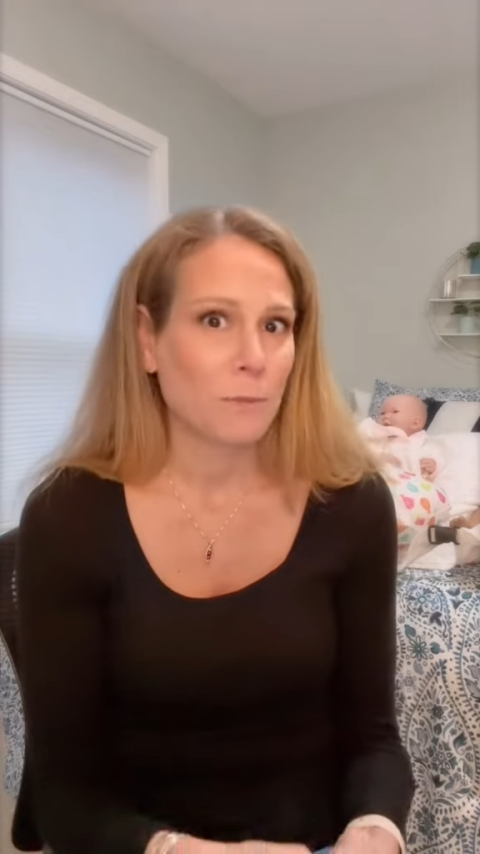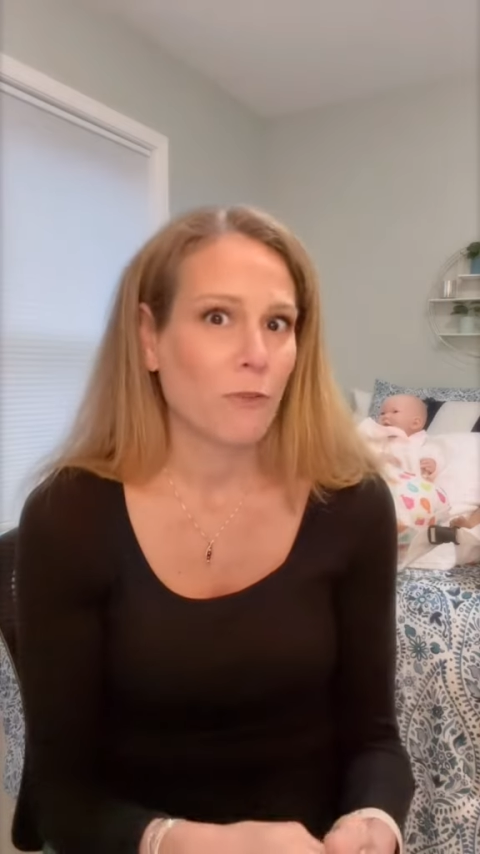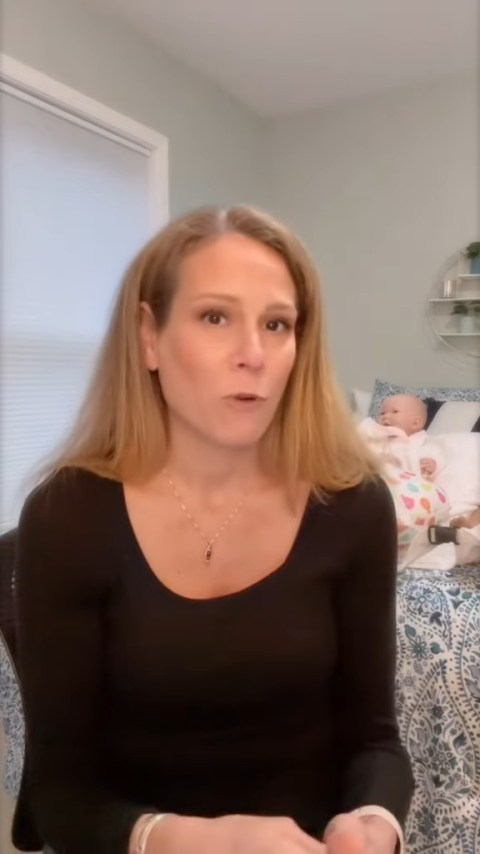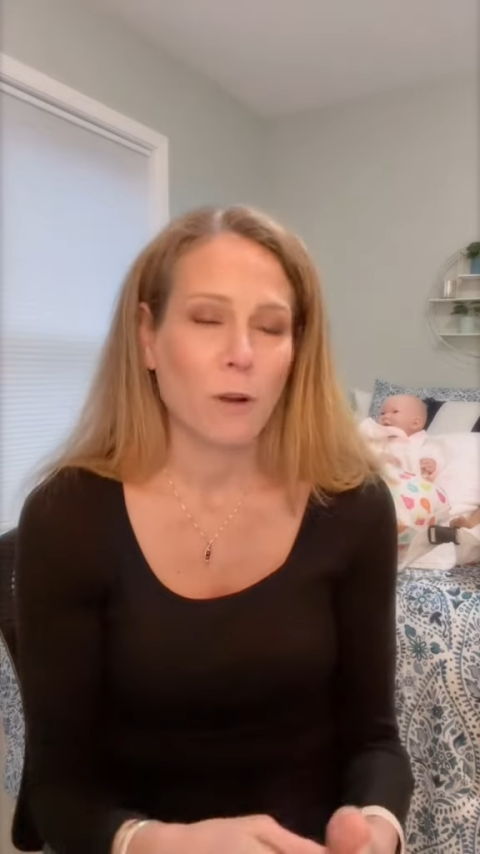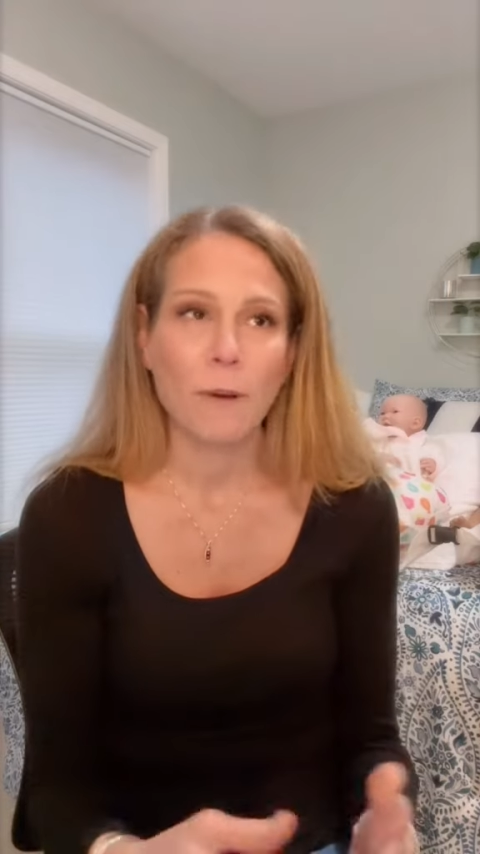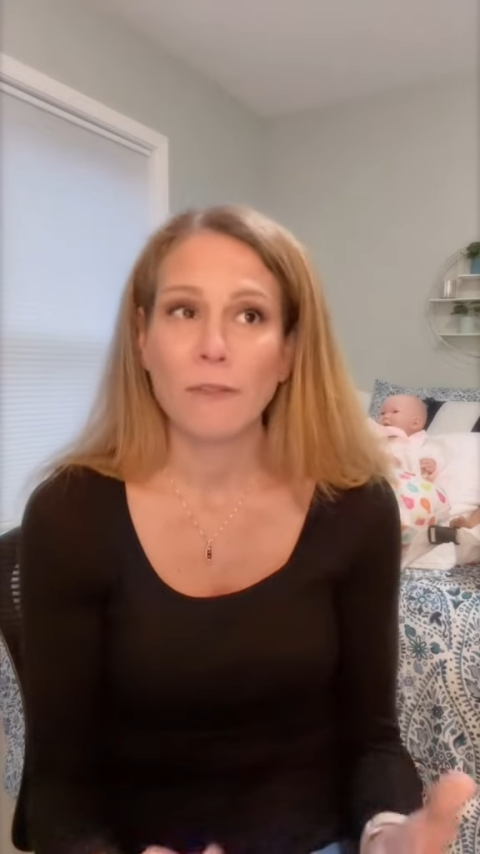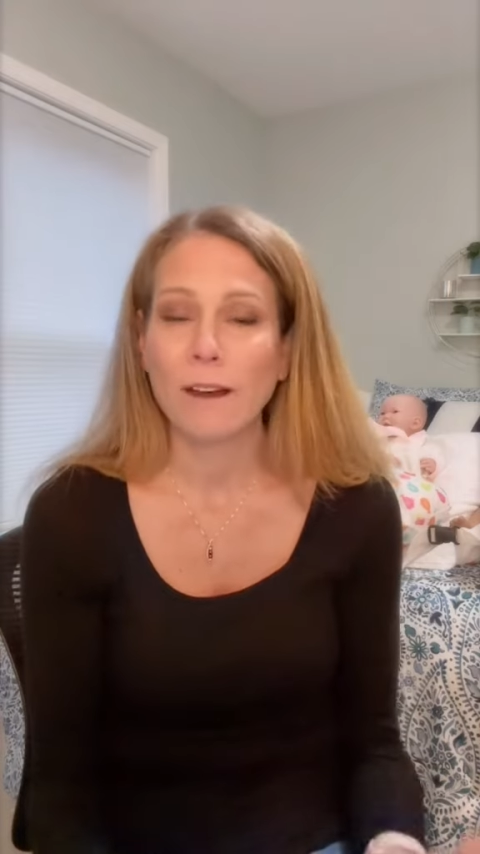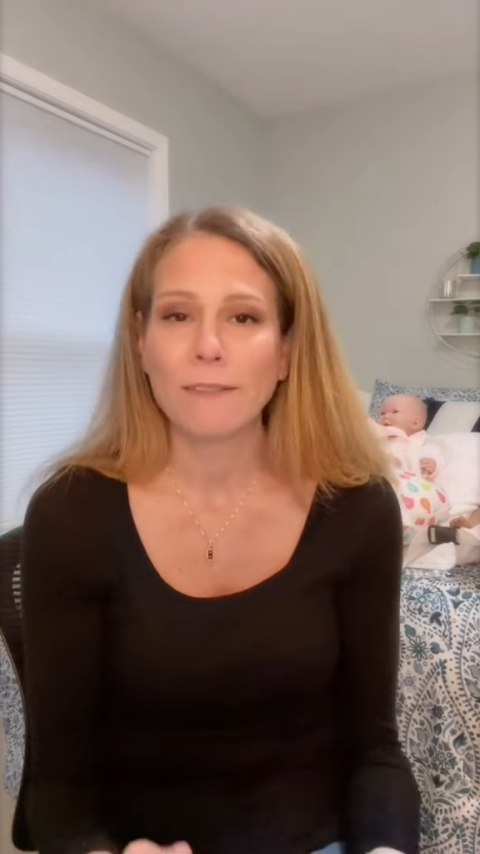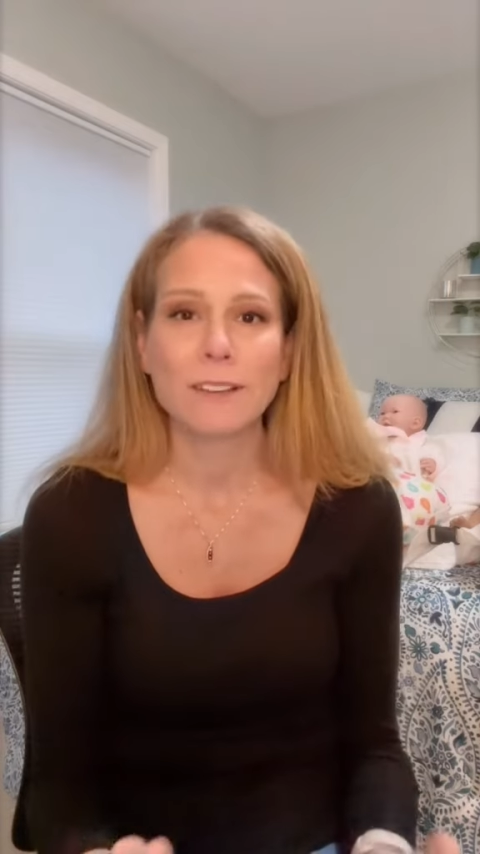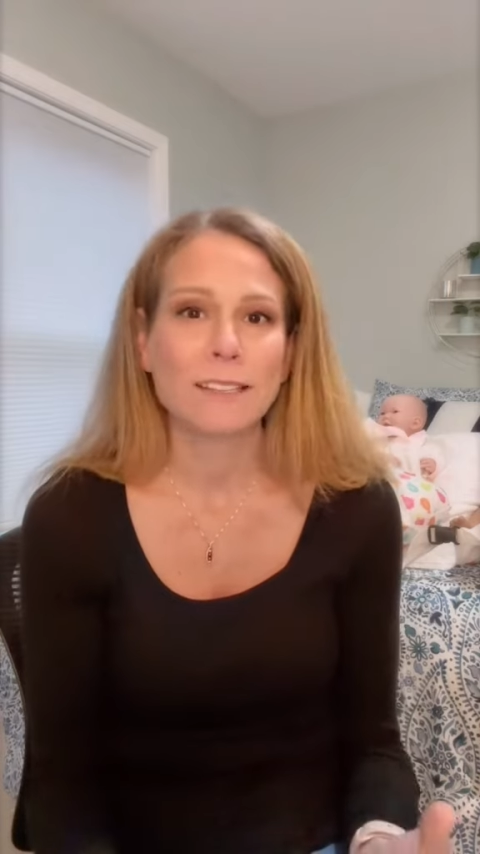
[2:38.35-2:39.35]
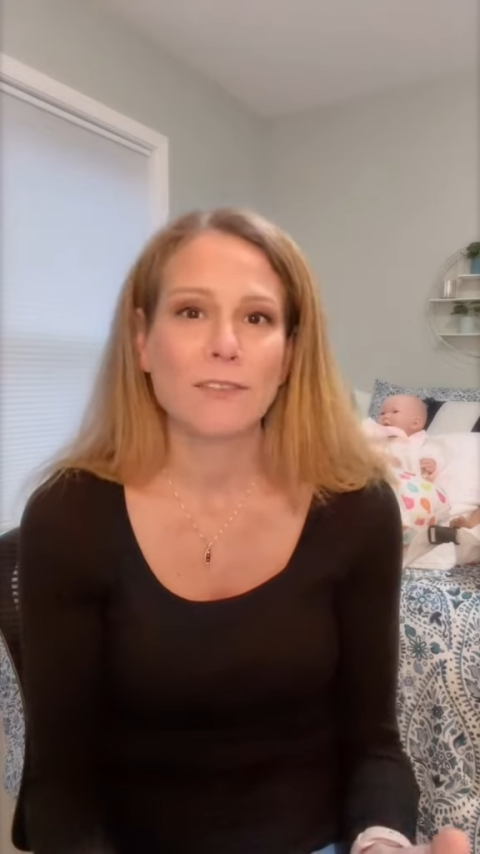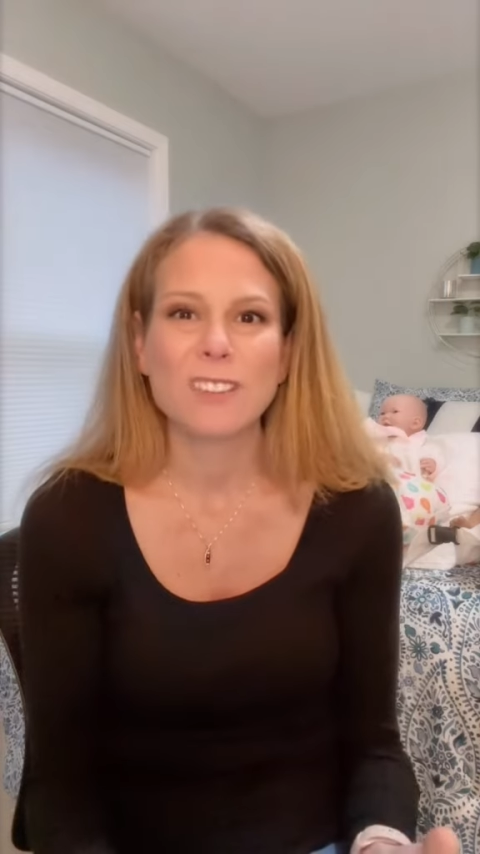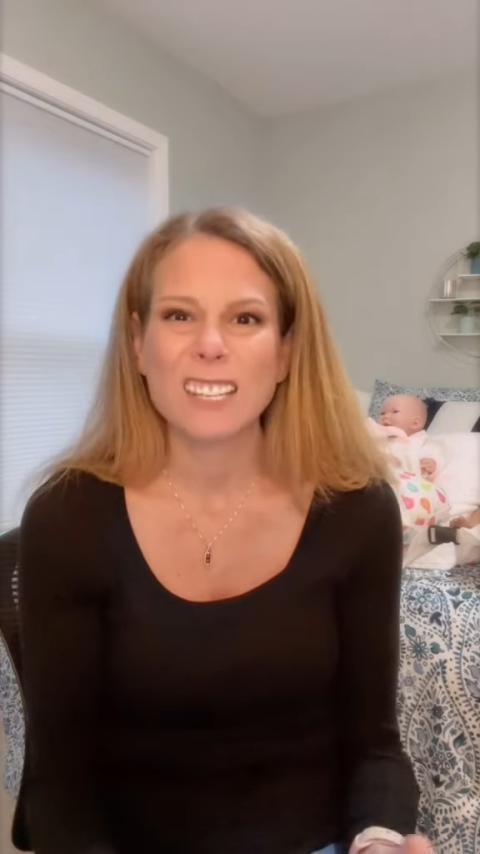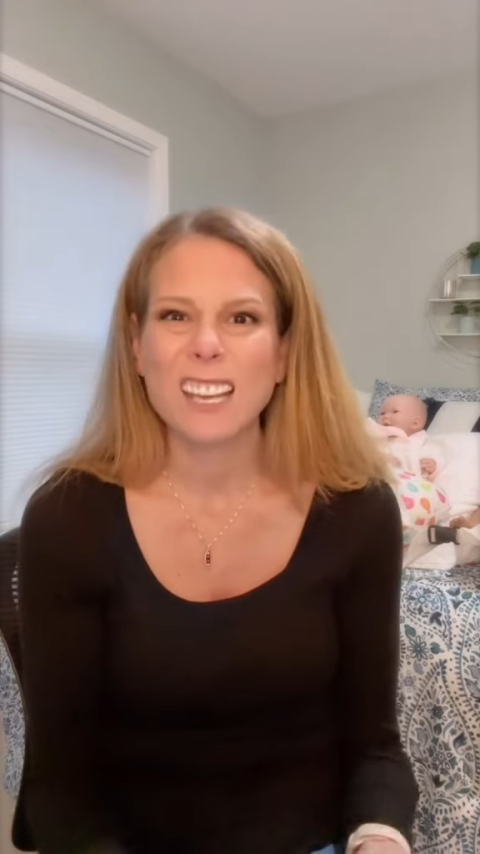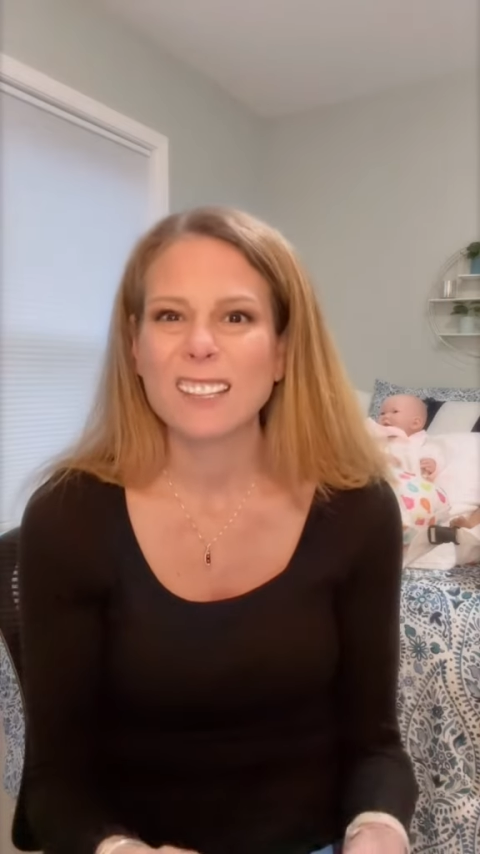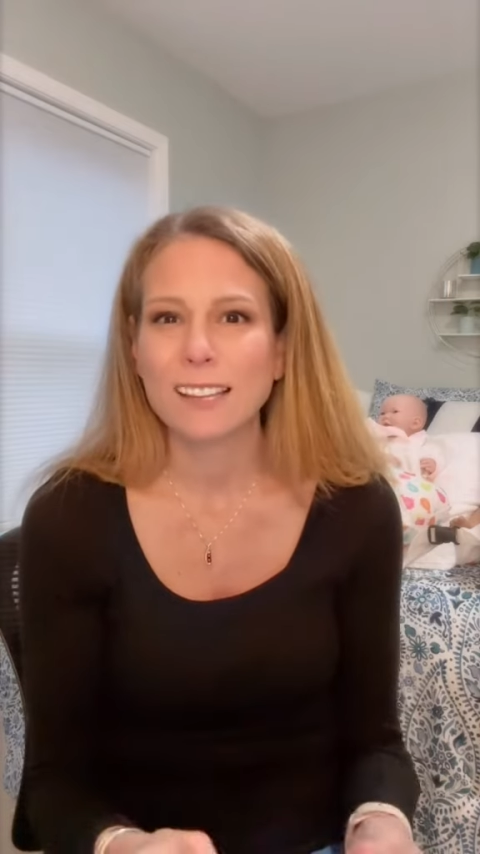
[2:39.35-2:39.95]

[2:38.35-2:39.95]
before about 5 to 7 days.